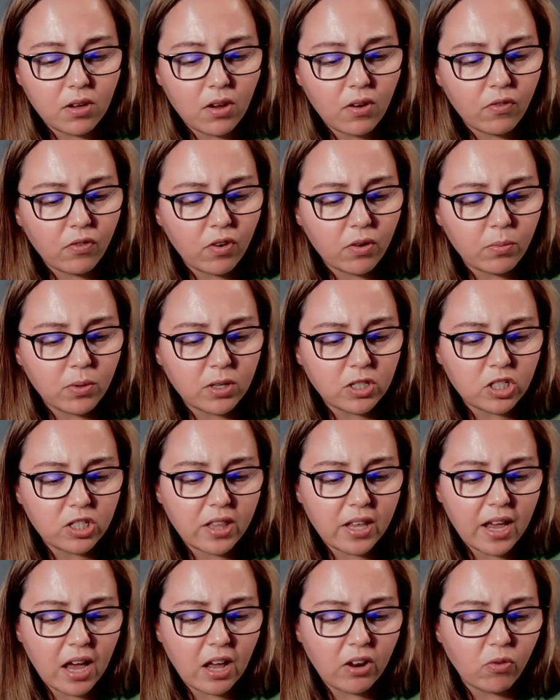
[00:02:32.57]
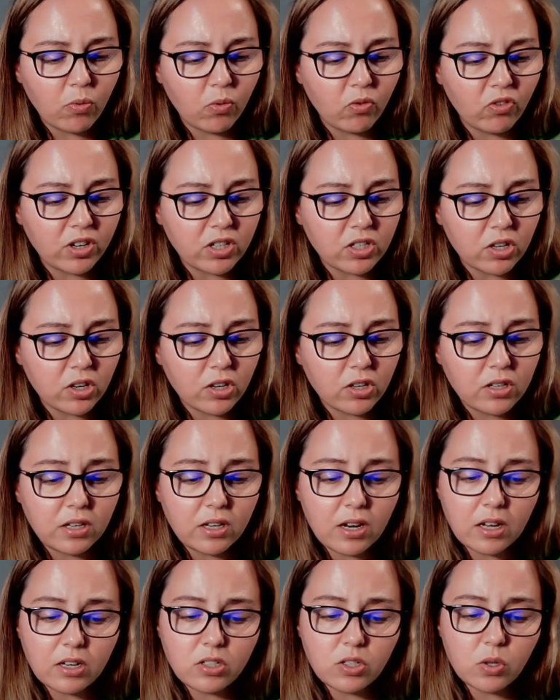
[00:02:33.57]
from which they had returned
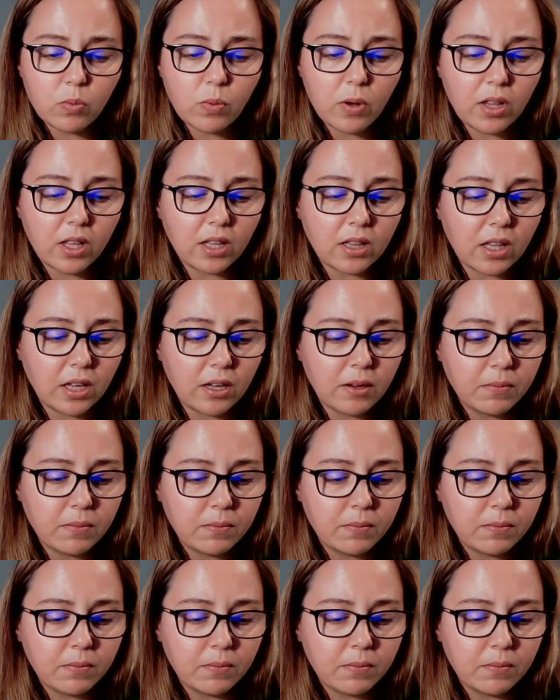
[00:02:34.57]
none too willingly.